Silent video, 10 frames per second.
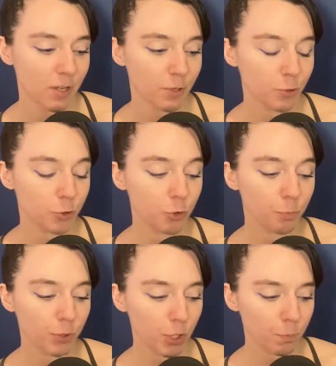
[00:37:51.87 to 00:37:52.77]
do
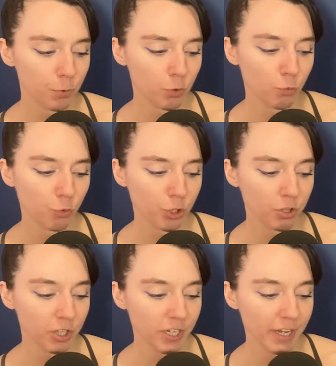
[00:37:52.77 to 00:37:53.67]
people
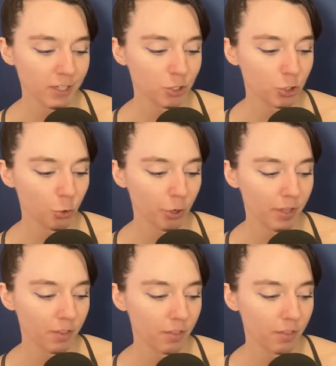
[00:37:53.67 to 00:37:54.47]
really enjoy